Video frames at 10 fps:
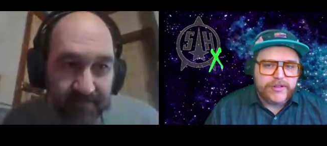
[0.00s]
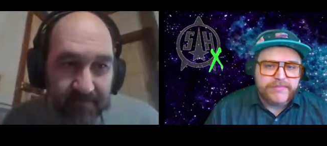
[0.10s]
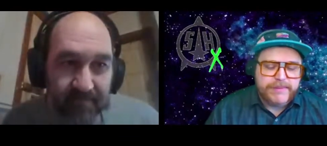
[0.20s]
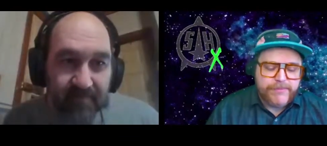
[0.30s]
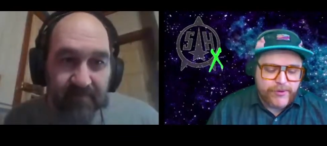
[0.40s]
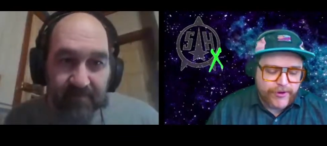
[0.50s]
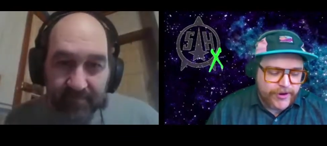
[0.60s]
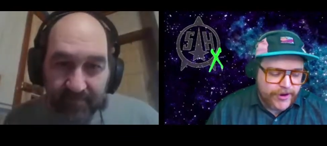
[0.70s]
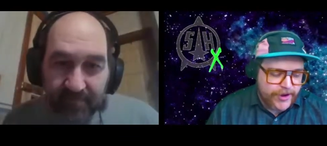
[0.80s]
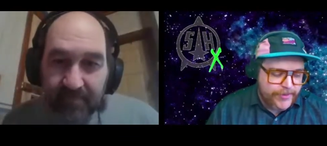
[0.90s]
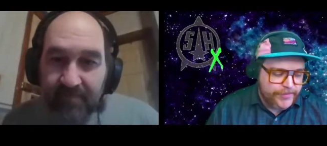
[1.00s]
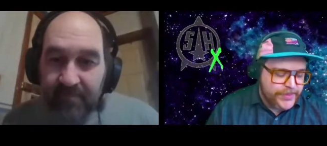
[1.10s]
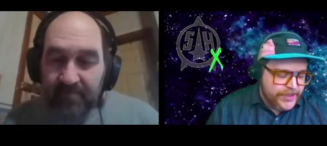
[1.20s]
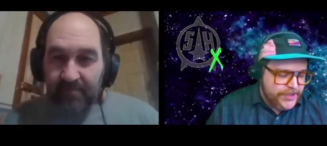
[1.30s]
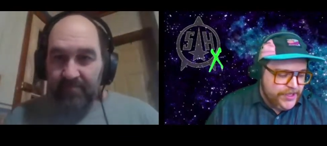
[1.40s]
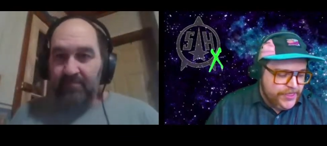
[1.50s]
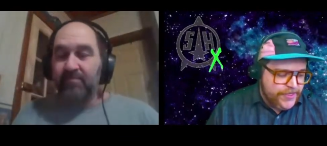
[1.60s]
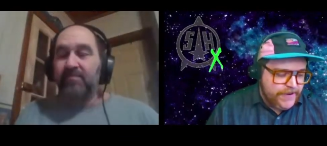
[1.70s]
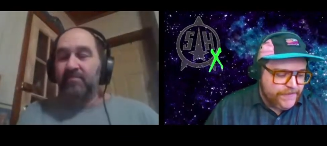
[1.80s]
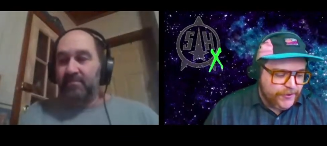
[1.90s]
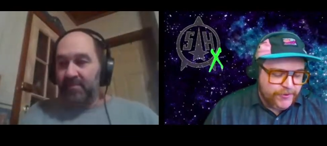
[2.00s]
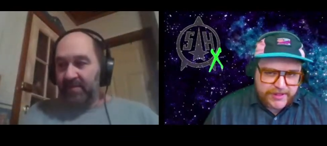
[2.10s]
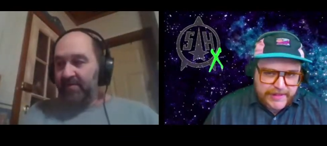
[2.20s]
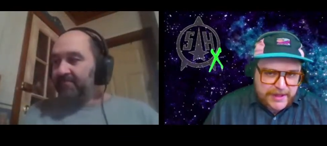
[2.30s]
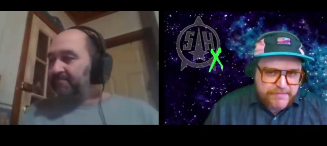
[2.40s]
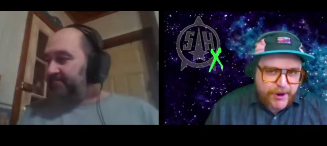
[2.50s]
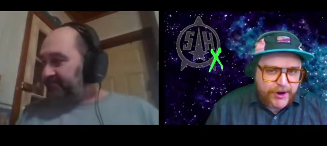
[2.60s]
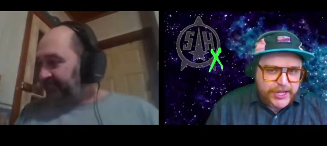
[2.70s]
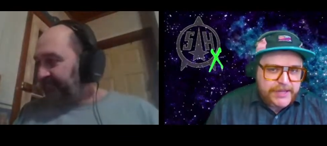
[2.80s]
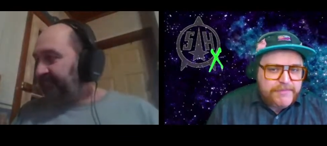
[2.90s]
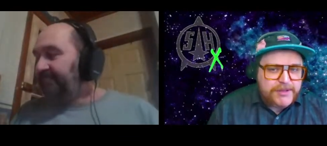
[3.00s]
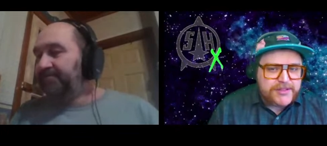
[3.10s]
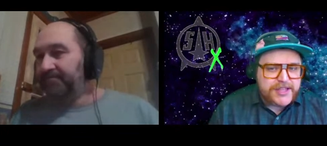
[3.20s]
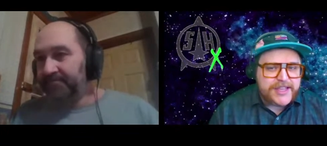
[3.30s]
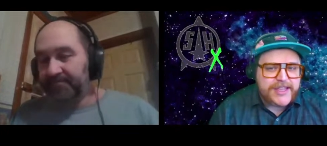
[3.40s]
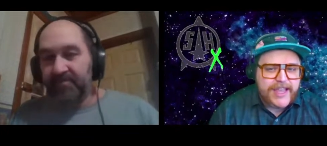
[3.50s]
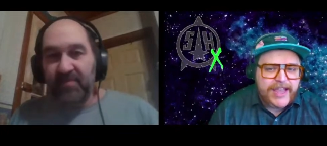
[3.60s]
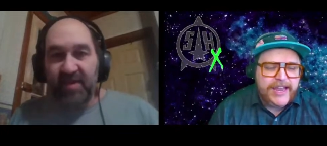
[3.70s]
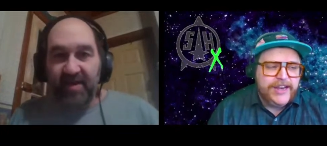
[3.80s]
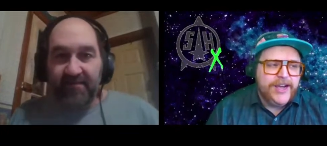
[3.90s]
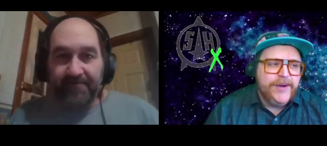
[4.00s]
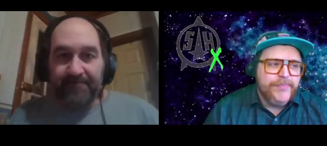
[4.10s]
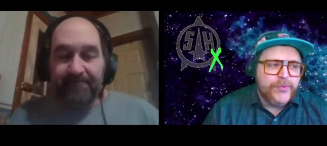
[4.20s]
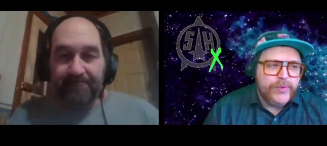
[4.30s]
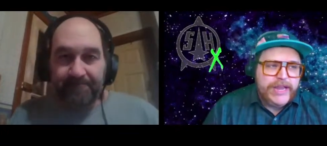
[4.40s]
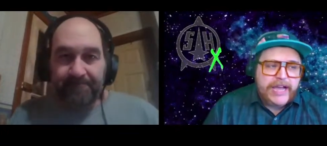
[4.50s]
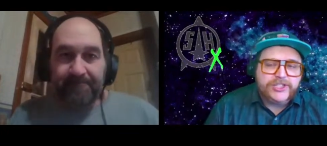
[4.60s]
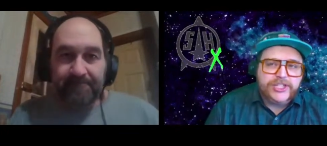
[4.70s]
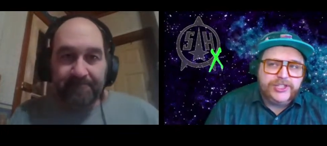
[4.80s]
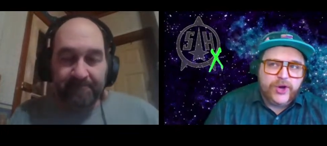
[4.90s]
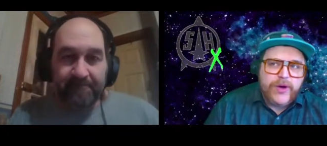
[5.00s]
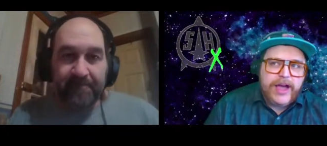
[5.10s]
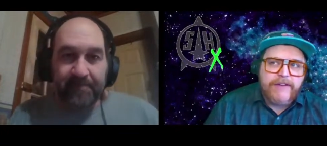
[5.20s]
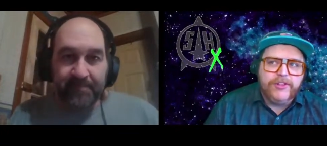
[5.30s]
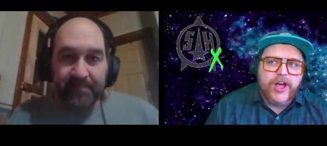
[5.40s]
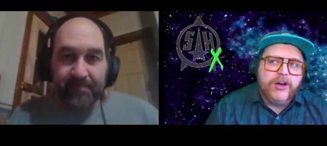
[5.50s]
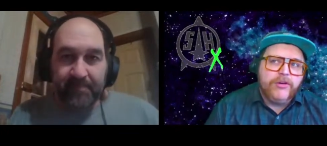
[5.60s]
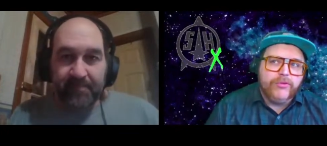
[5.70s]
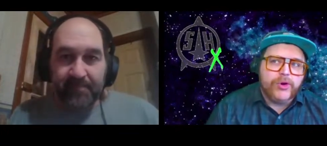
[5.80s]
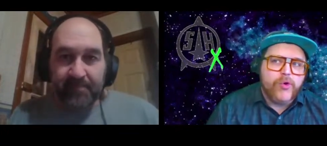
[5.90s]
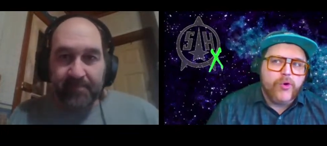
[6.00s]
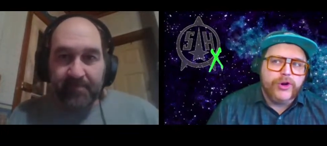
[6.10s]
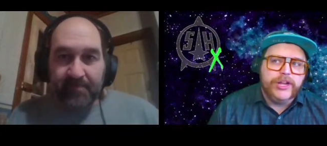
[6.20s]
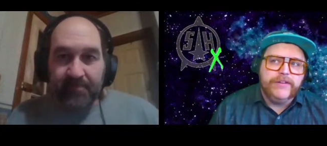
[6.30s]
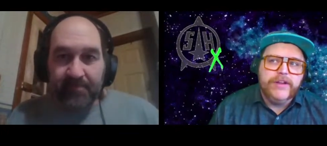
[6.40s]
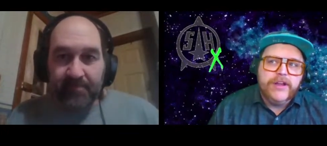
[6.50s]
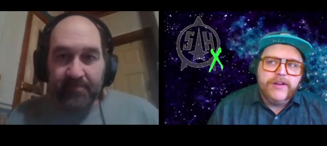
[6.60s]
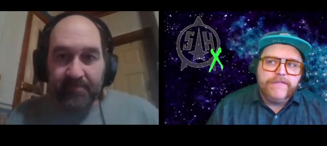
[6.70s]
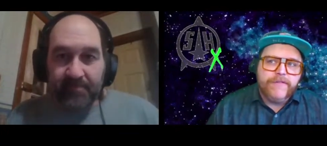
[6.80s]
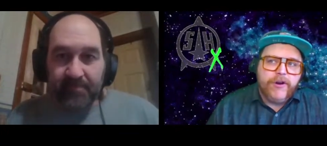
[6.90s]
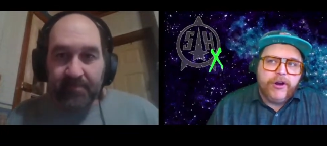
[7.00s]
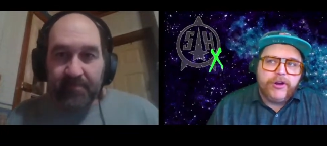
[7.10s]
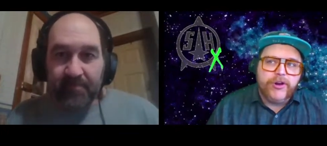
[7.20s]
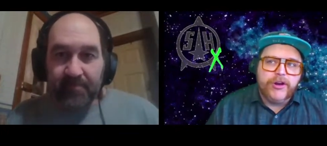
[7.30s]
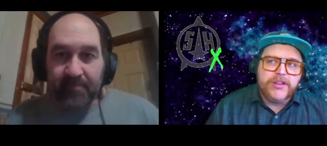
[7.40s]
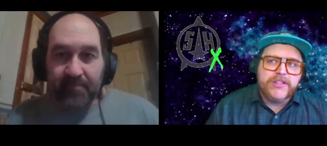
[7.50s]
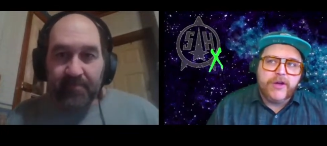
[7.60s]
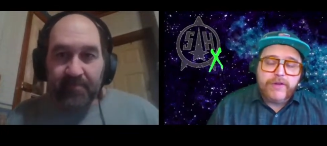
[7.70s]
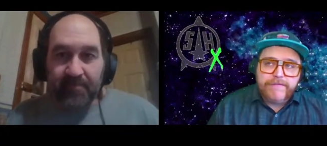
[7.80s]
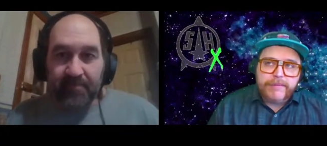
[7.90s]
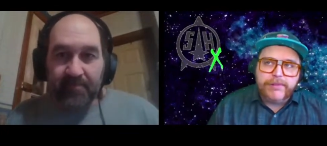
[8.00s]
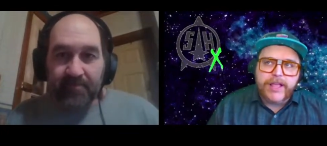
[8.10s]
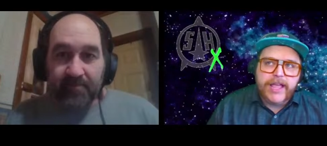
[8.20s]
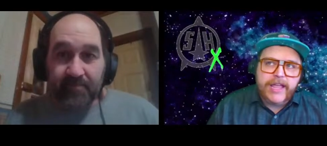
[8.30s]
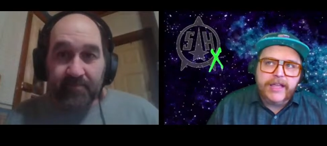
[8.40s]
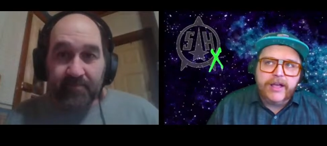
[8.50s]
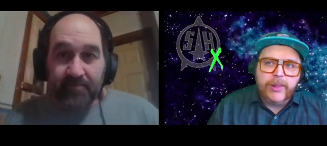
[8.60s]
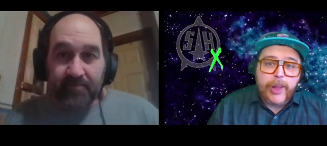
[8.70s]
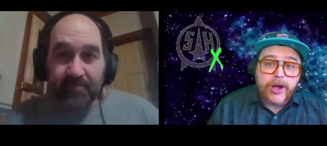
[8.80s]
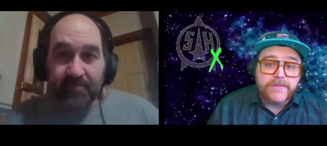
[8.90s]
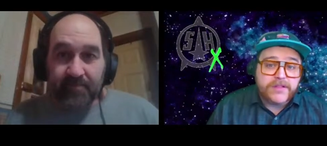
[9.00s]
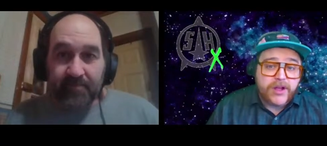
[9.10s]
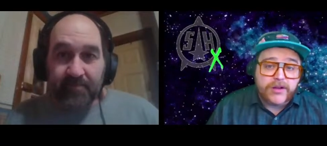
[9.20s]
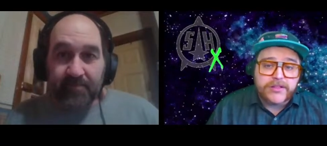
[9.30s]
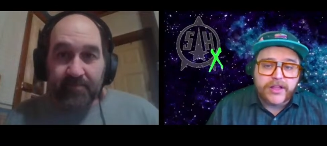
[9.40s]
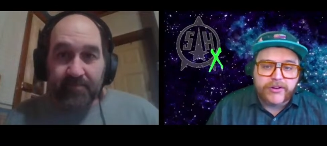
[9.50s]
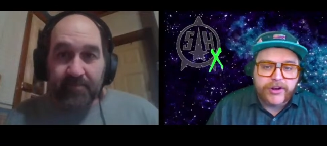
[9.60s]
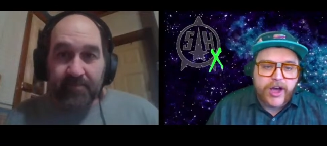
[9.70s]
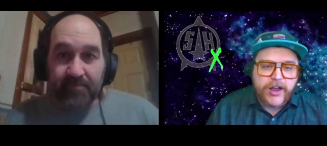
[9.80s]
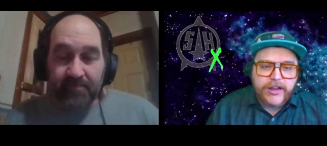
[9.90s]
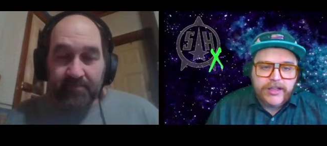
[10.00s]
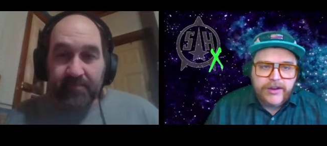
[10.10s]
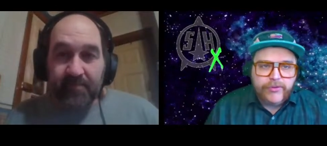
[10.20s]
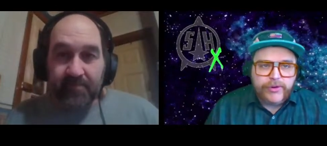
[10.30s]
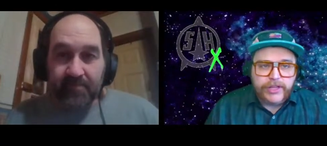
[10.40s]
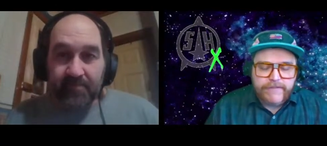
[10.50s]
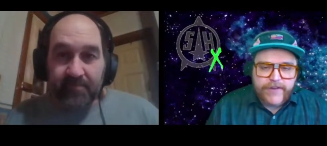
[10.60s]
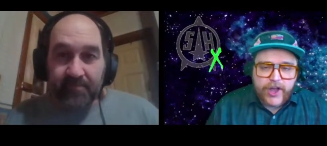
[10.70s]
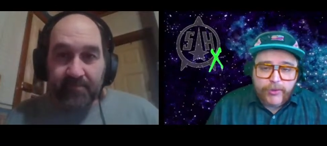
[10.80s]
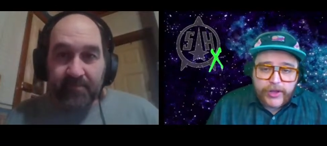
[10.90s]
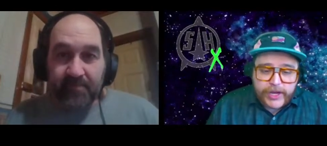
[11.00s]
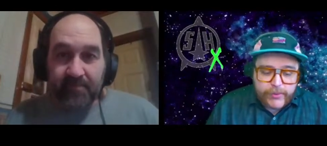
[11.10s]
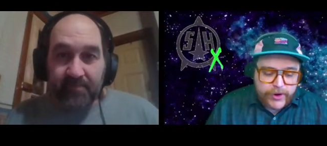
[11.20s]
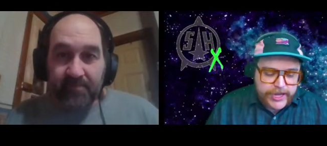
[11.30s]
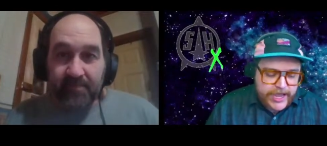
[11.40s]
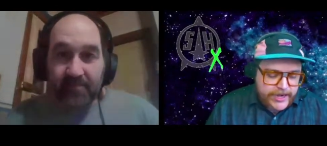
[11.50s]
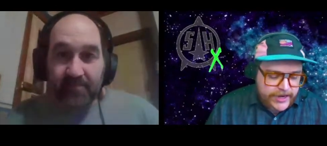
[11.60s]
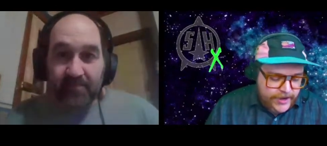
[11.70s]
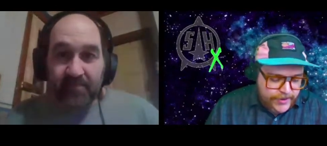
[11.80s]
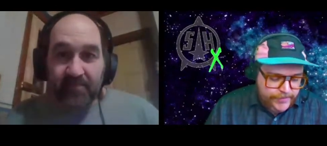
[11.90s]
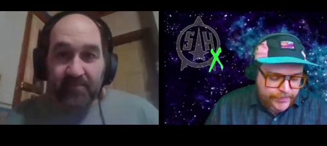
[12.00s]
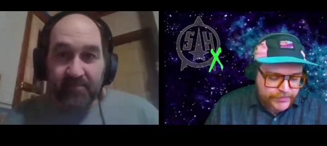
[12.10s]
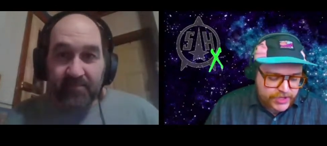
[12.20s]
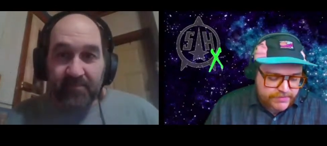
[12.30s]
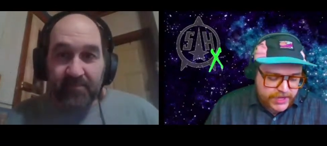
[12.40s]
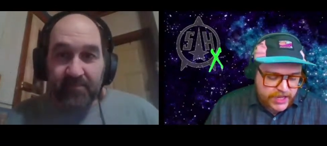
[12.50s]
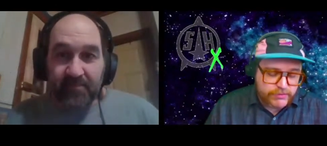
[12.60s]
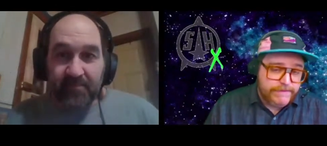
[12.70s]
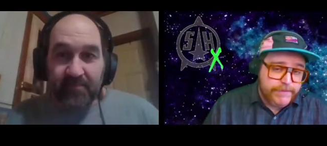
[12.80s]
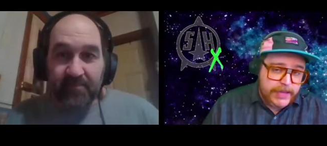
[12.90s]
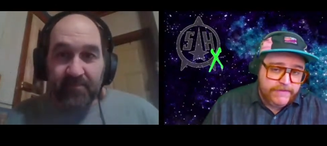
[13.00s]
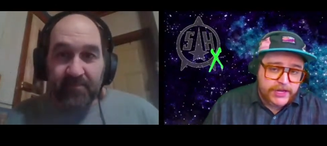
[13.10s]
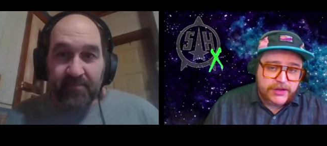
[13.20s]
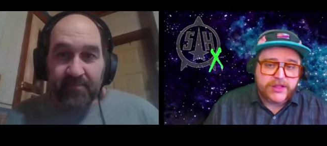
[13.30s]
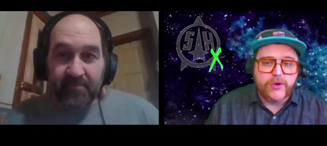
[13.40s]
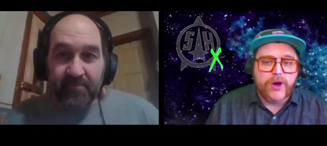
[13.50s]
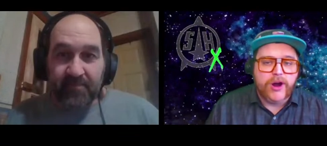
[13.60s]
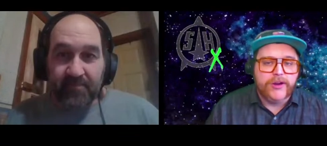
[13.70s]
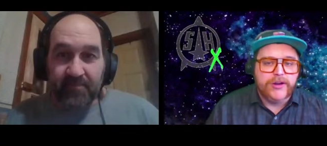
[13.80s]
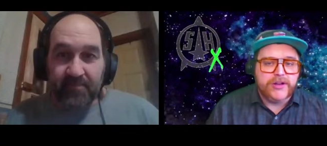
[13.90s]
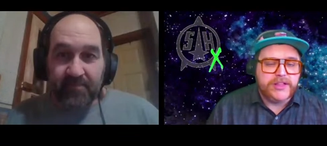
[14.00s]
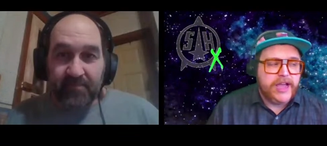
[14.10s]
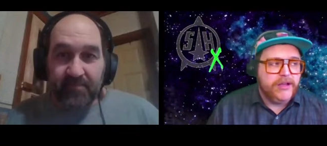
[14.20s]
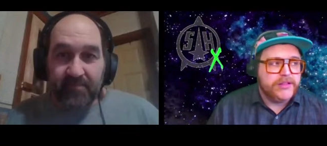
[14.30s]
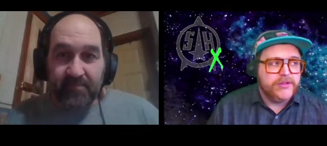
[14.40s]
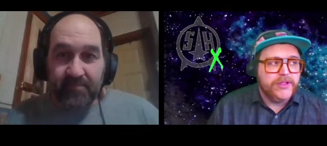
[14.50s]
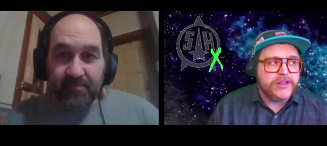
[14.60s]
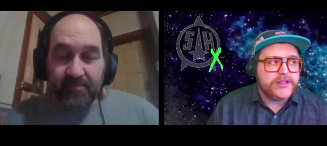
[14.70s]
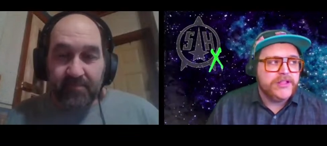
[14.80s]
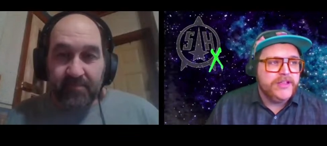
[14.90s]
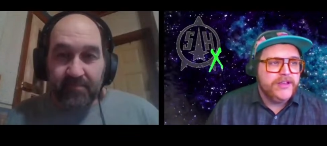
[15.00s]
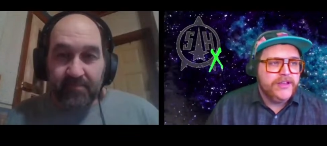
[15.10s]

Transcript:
Speaker 1: it was a bit more um, thoughtful. It was less party music, and um, we actually don't have a lot recorded for our current set. We've been playing a lot of songs that are not really available anywhere yet, um, just because we've pivoted so hard in our style. So this